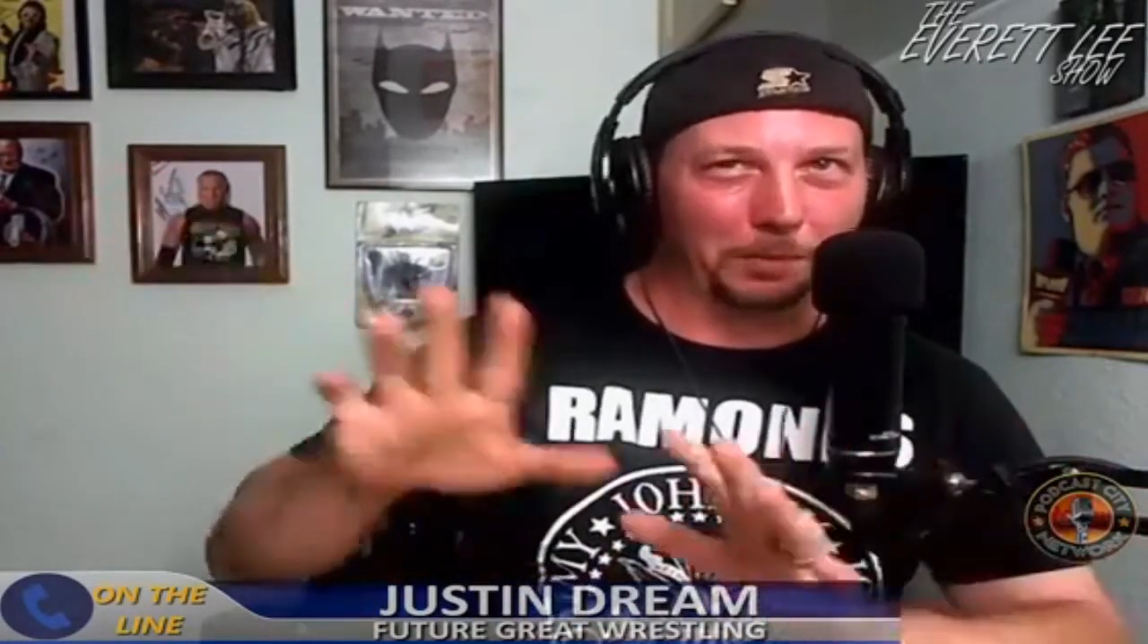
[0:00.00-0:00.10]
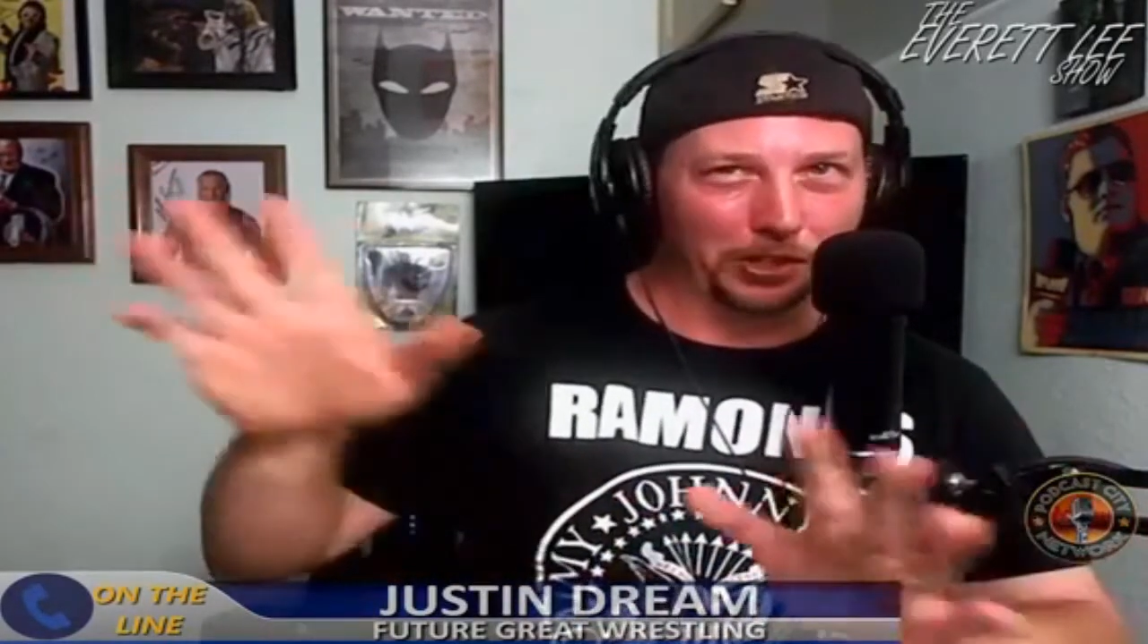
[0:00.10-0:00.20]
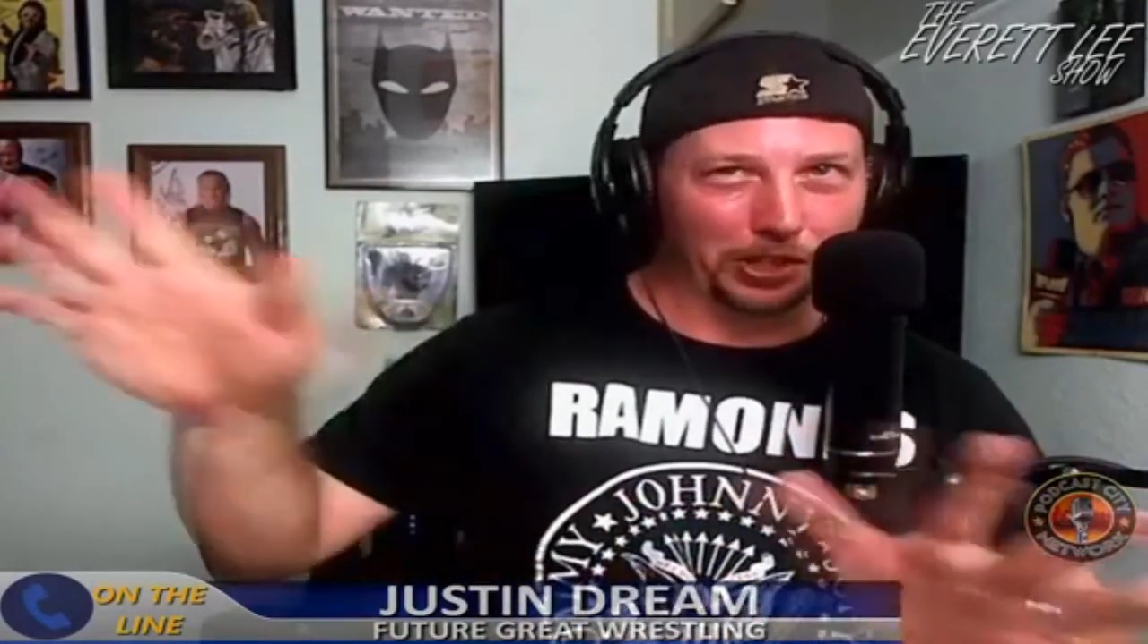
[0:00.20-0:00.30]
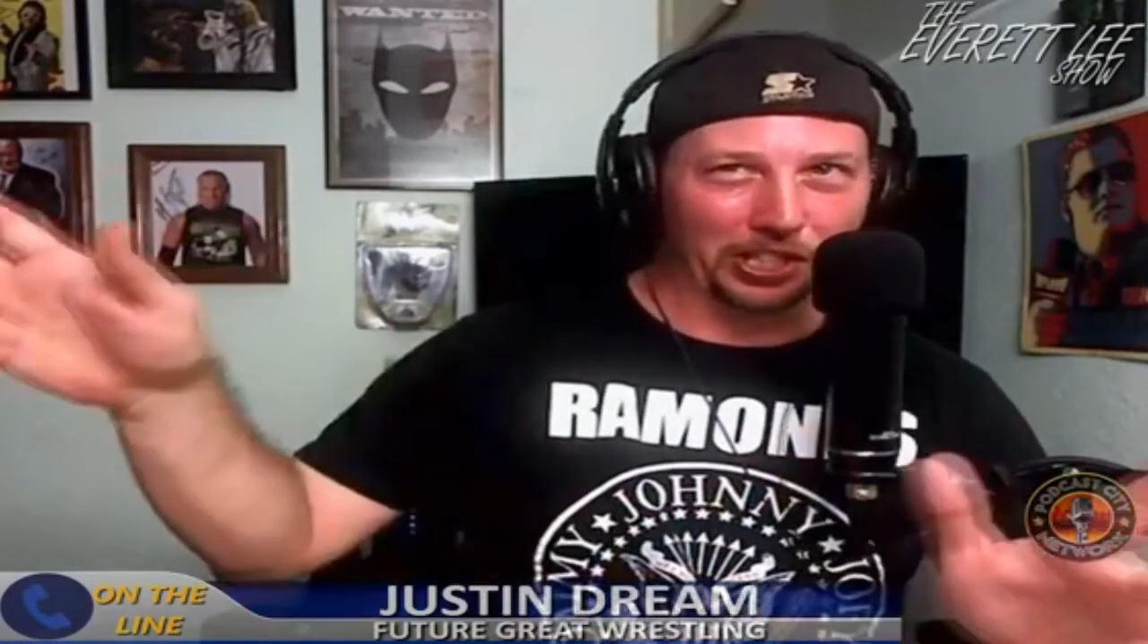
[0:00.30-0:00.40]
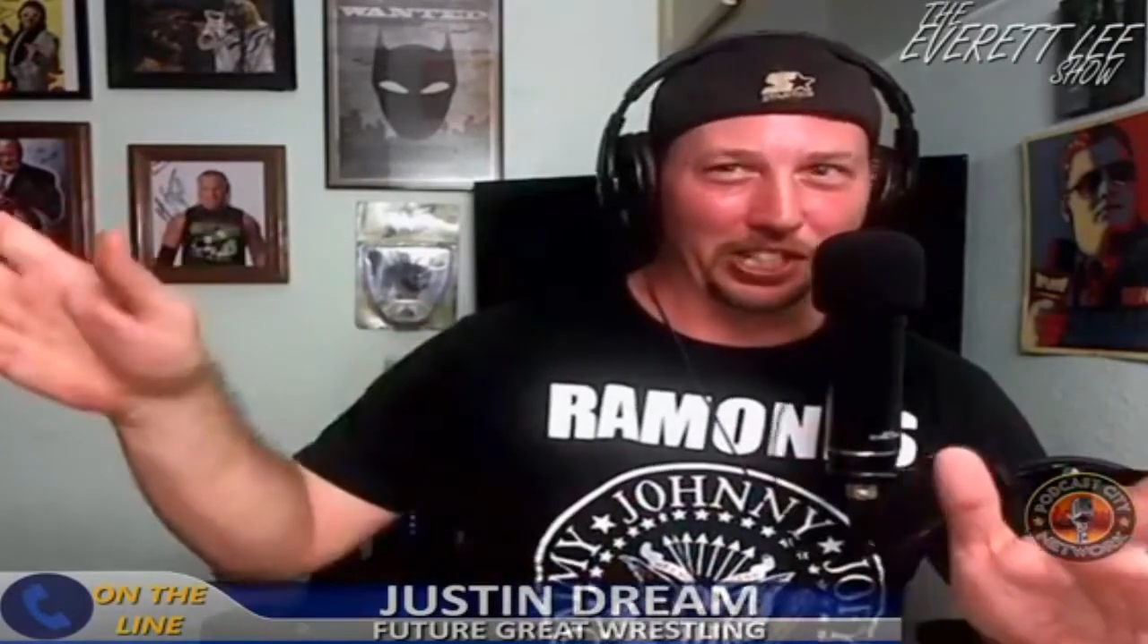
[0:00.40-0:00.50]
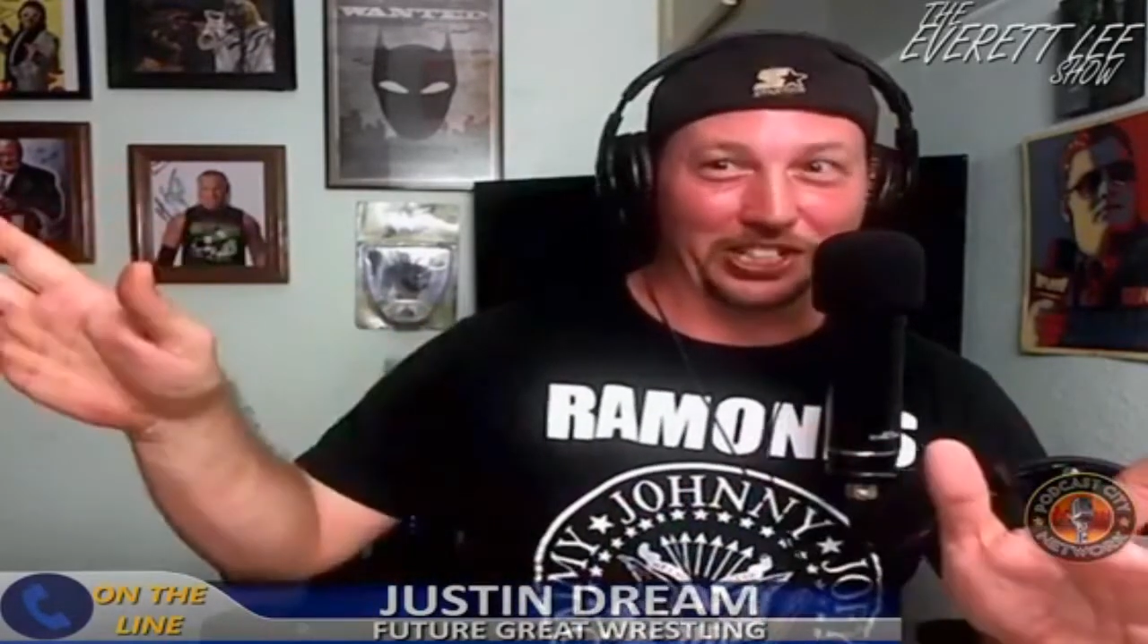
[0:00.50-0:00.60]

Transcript: I'm just